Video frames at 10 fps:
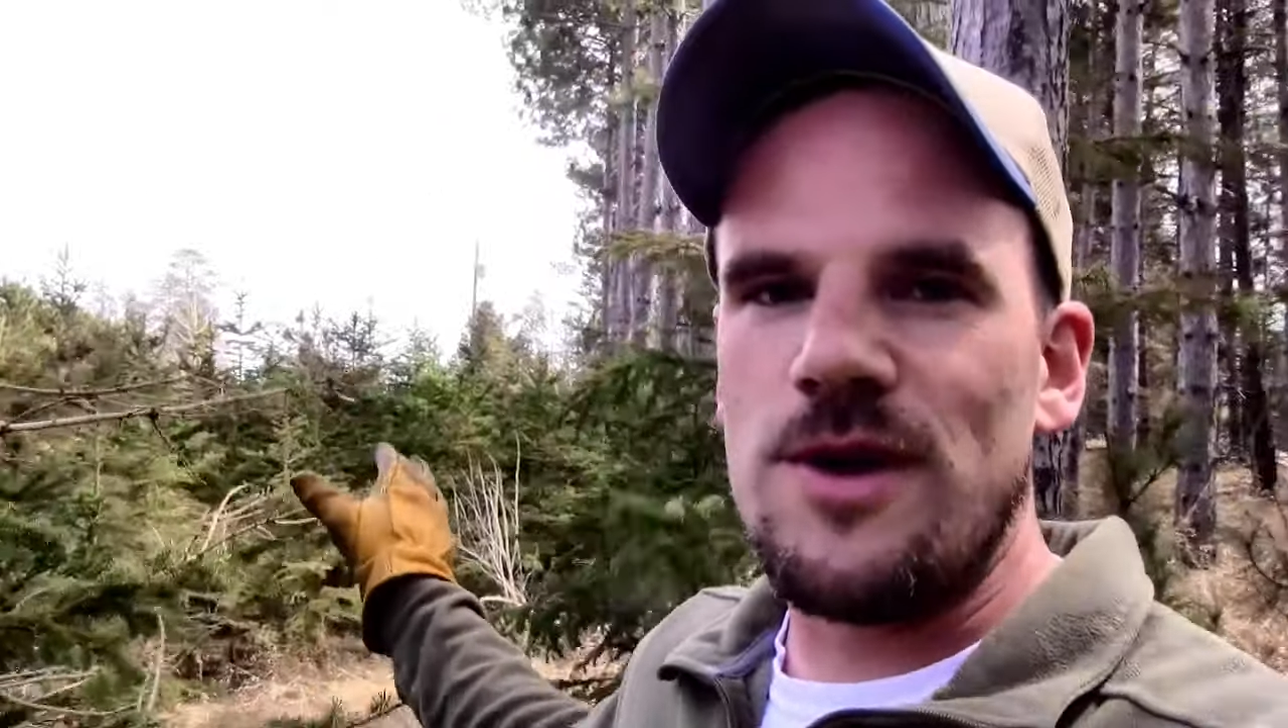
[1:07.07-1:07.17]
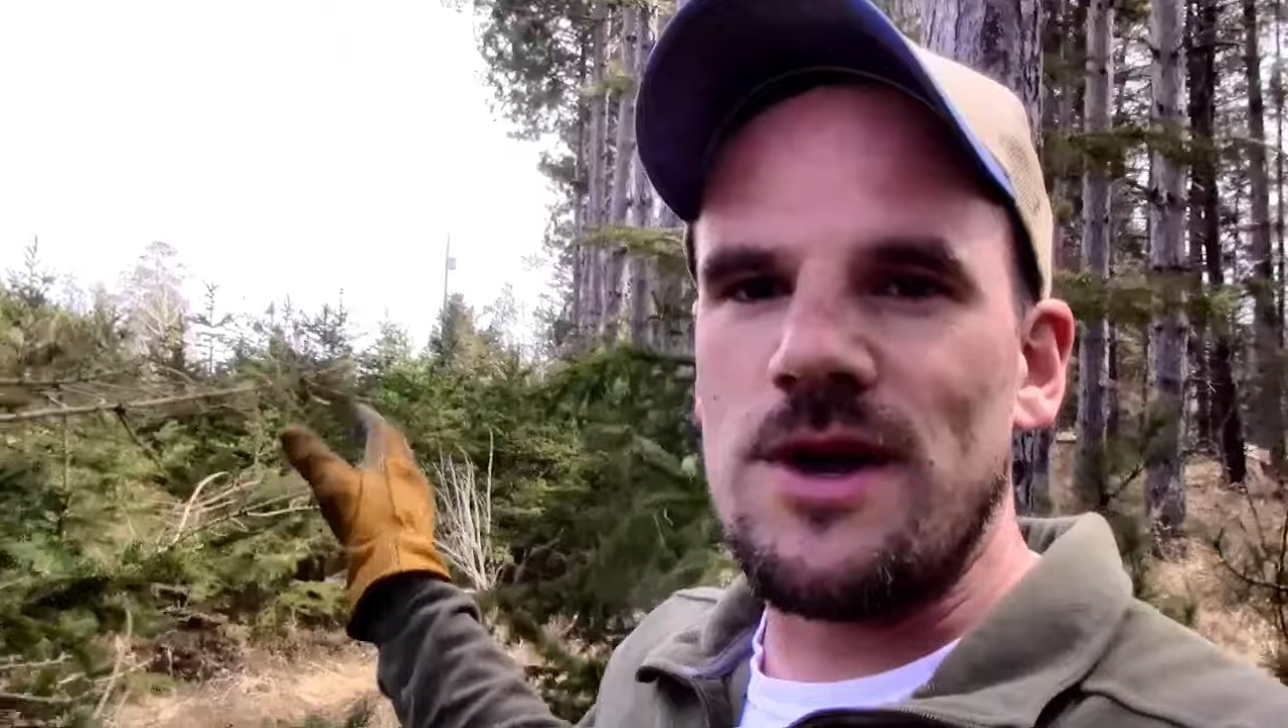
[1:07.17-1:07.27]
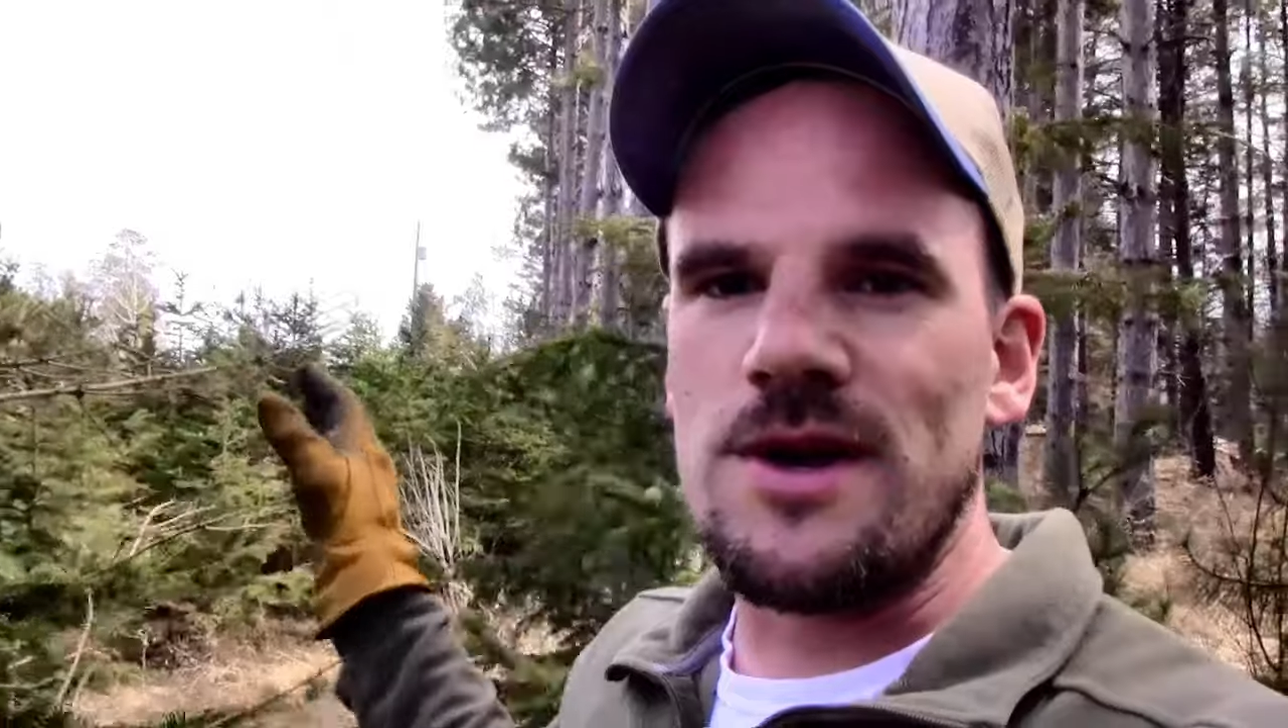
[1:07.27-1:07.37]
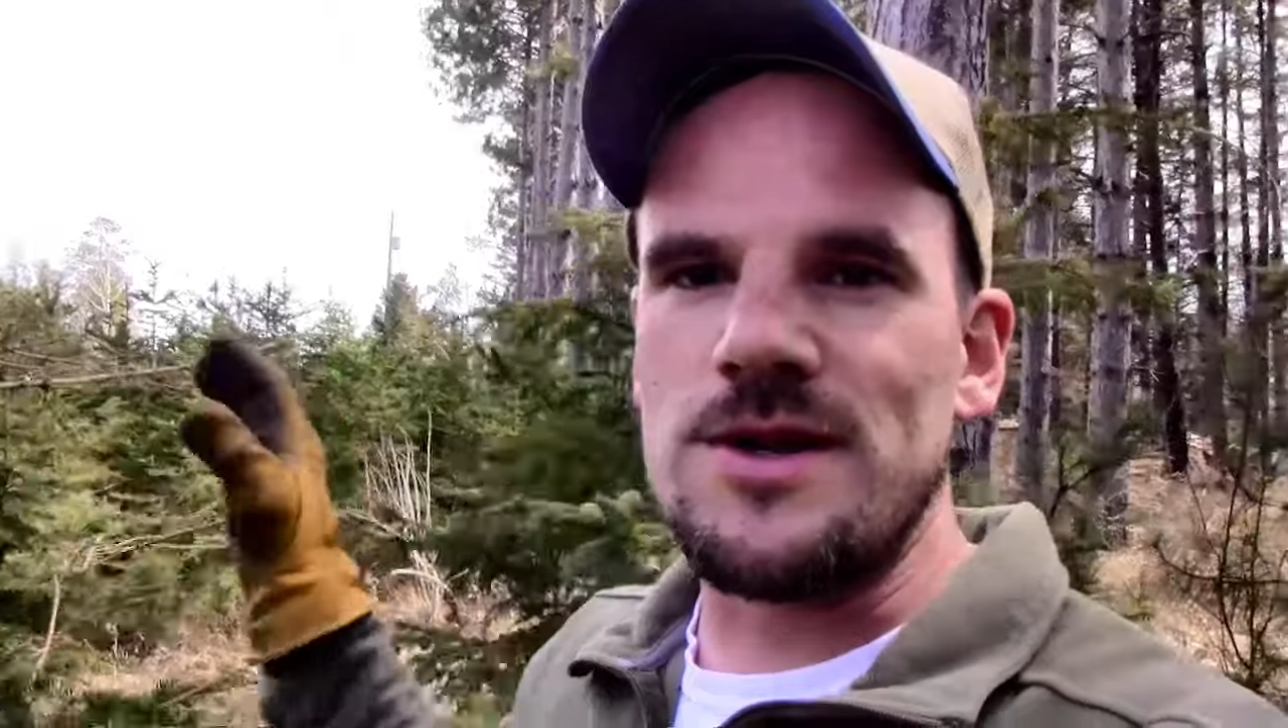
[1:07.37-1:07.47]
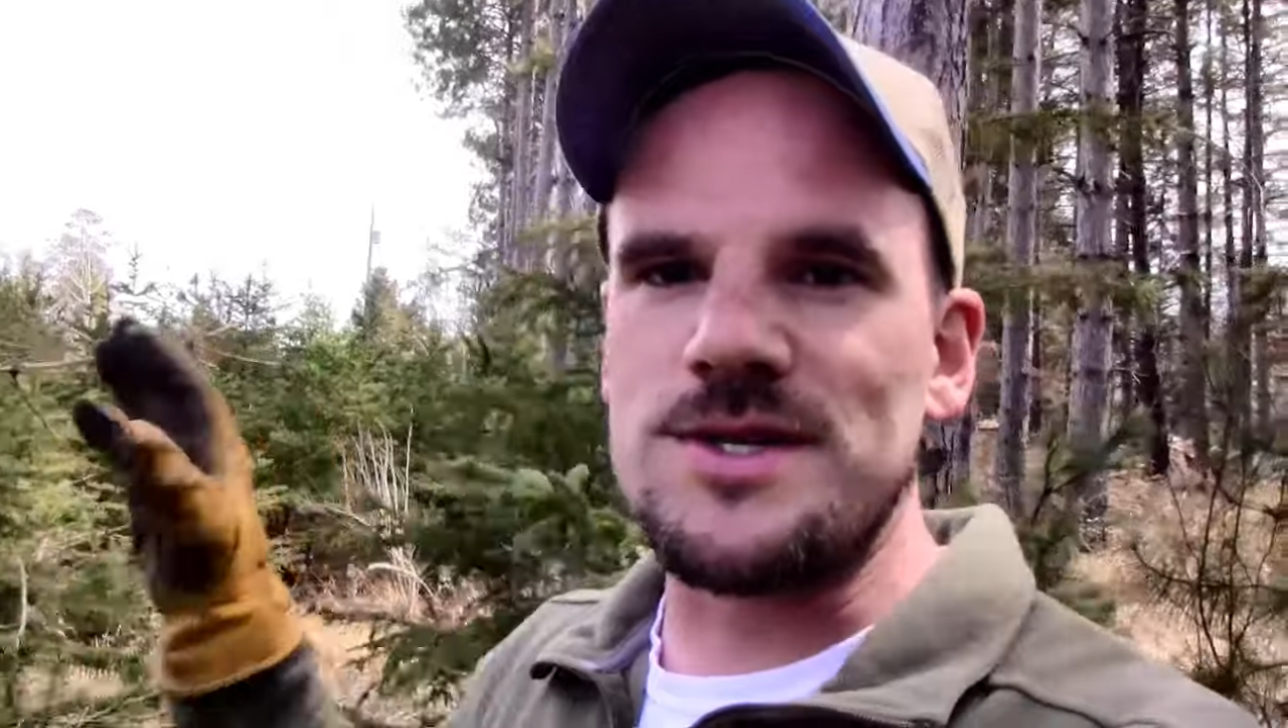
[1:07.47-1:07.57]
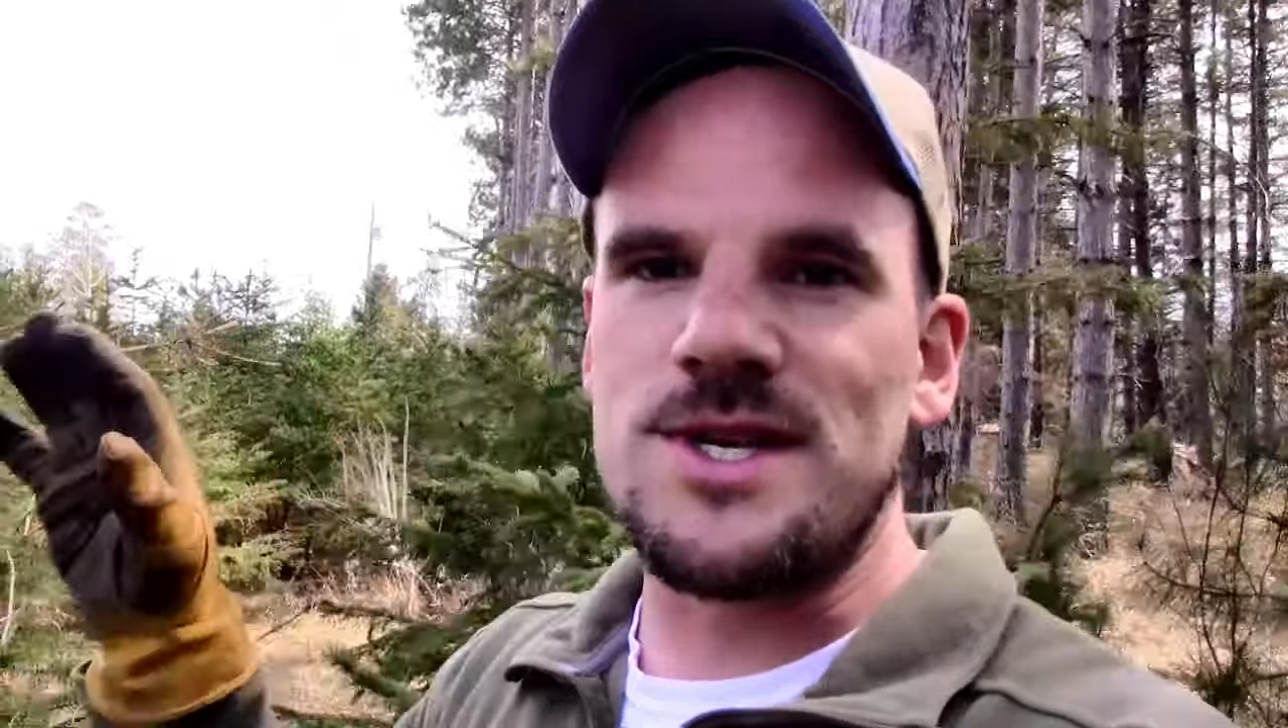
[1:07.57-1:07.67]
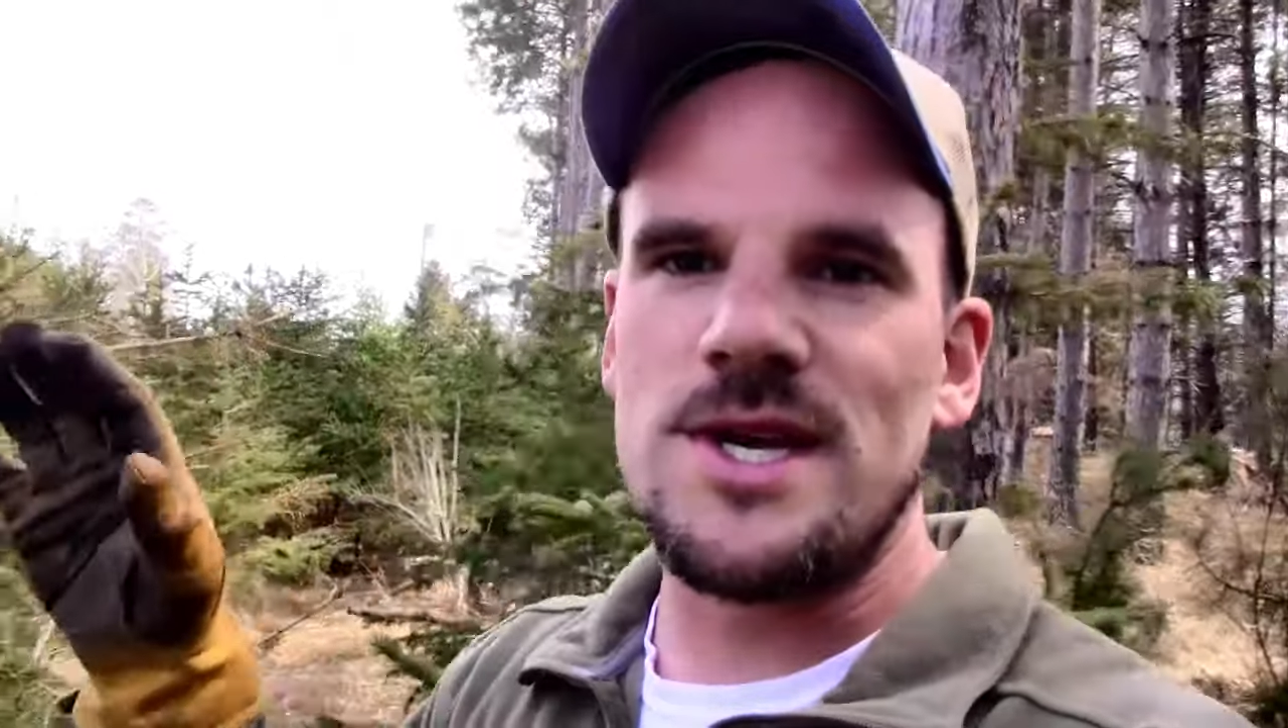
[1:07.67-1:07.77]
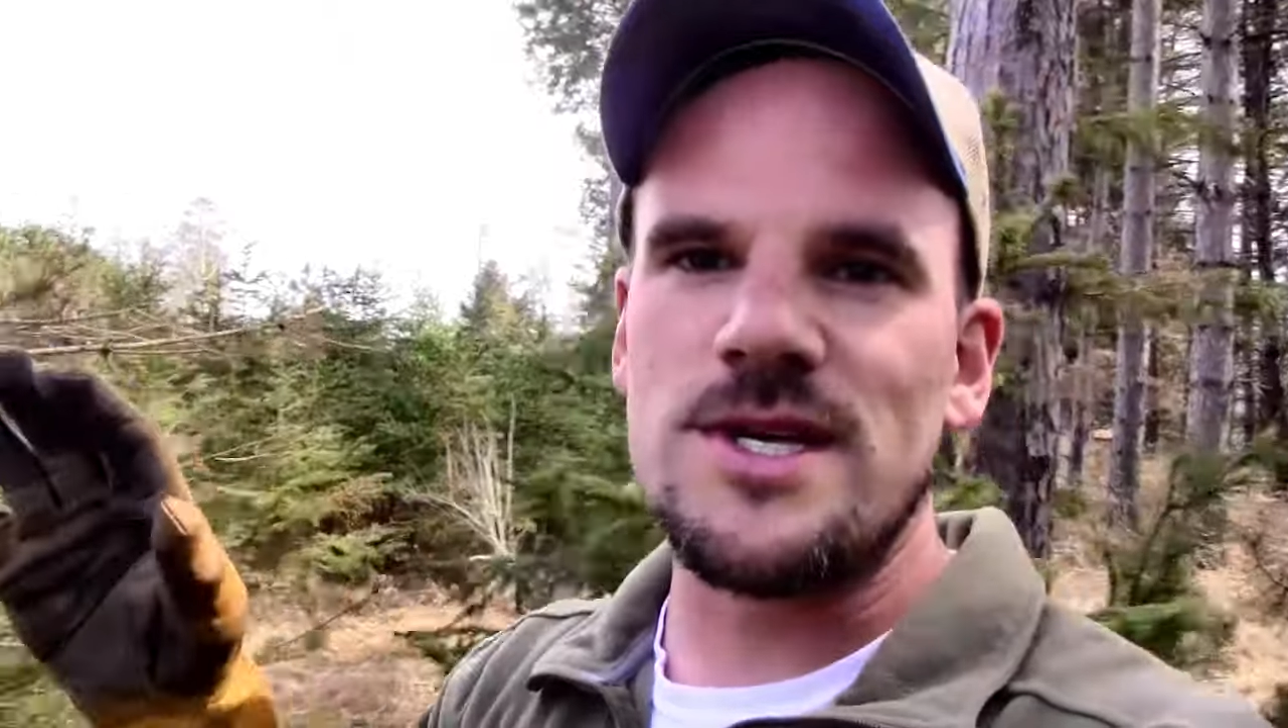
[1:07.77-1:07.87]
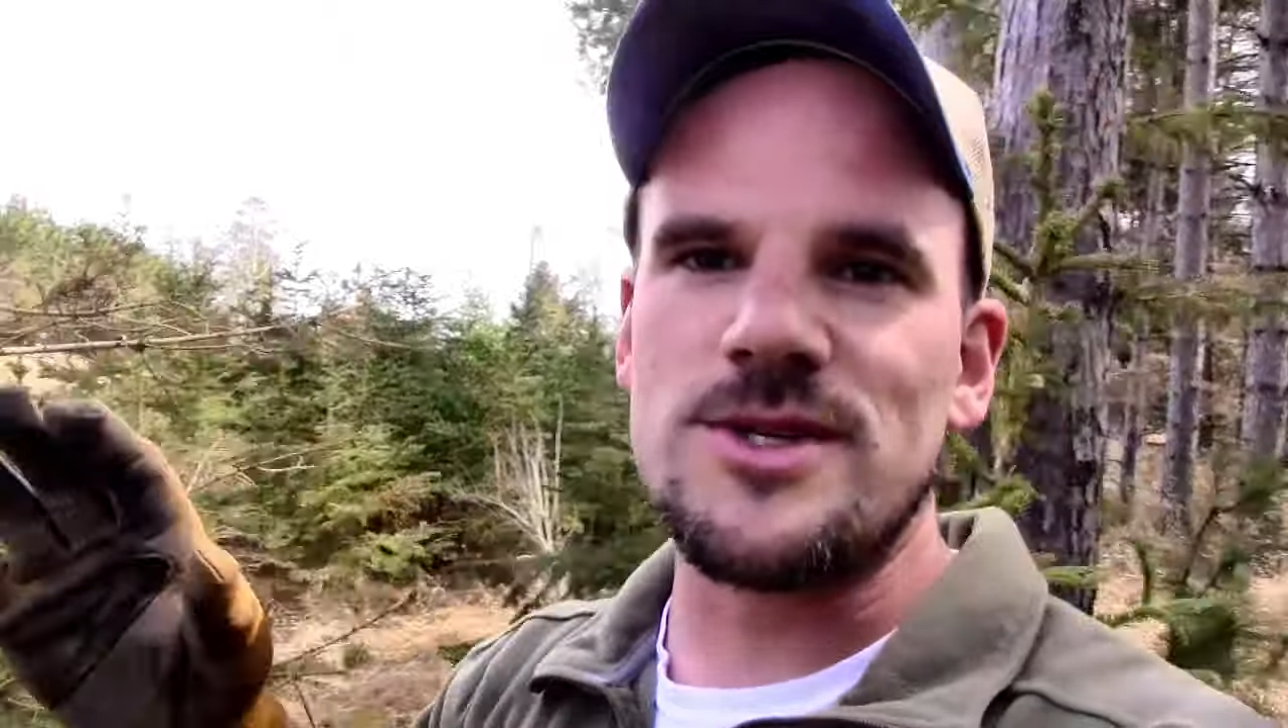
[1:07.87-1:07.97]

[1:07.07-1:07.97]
years